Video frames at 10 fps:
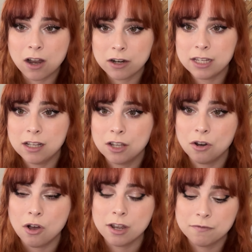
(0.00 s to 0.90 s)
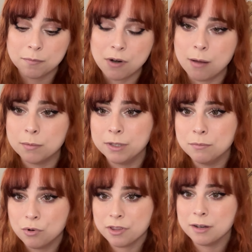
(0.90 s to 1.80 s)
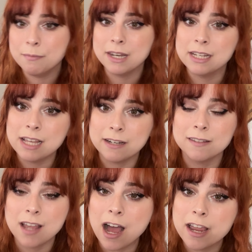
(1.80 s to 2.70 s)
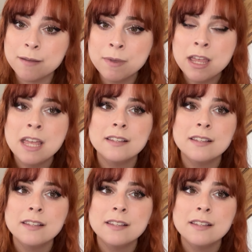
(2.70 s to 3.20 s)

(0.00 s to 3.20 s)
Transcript: our heat gun on for probably more than a minute at a time.